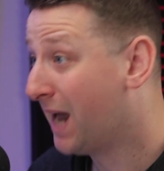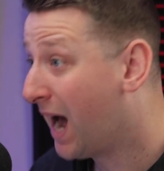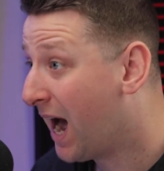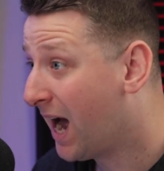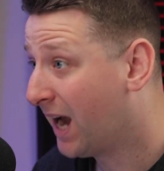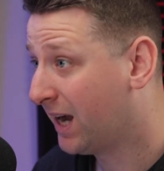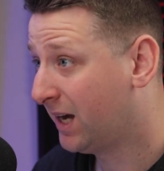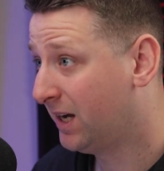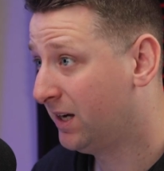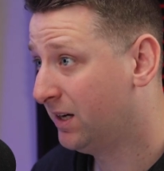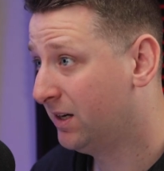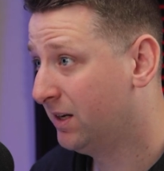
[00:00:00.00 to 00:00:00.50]

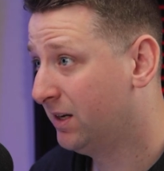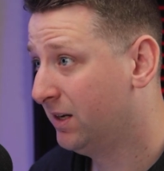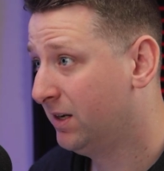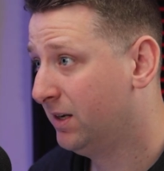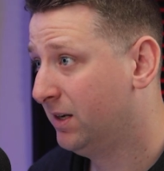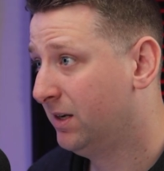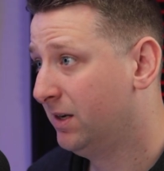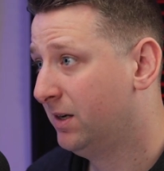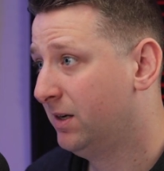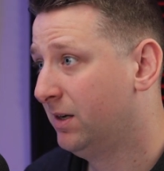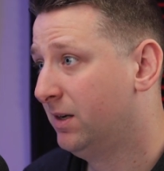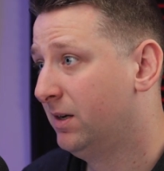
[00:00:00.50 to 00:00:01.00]
dying,
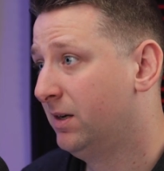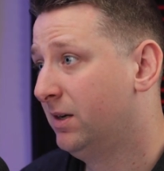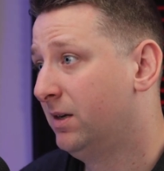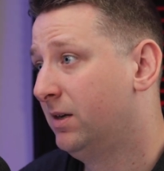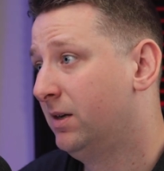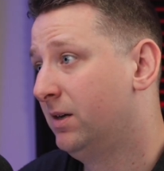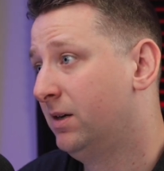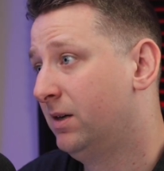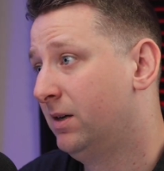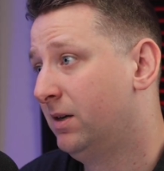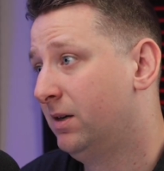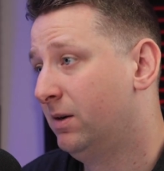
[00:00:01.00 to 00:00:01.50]

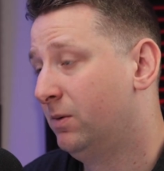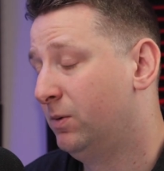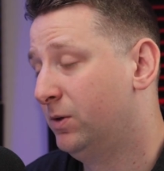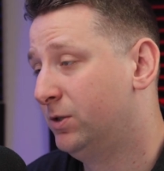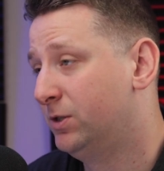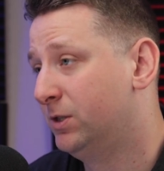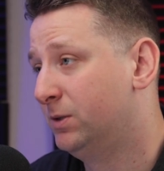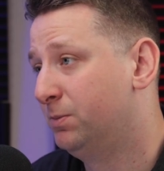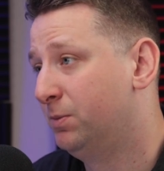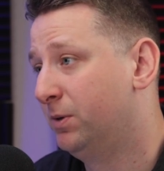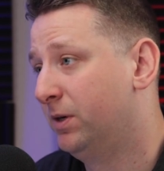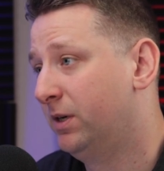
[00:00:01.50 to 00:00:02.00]

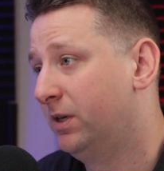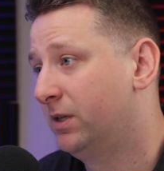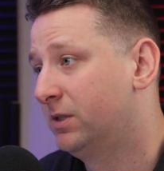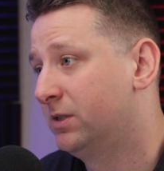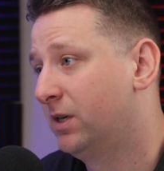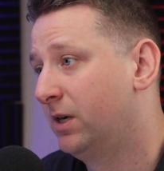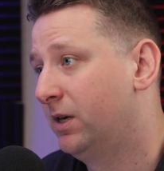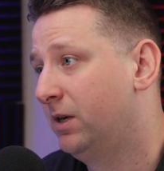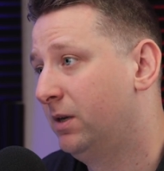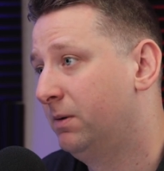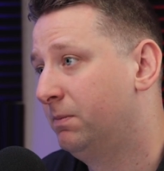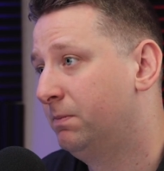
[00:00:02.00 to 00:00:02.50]
which is pretty
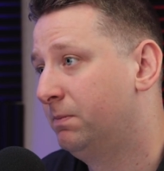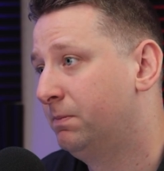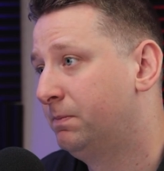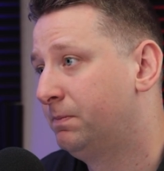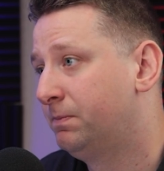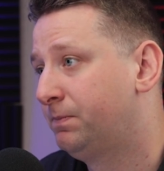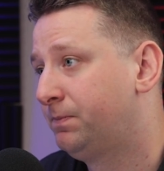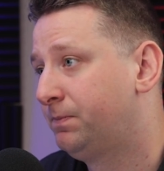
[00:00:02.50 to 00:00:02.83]
exciting.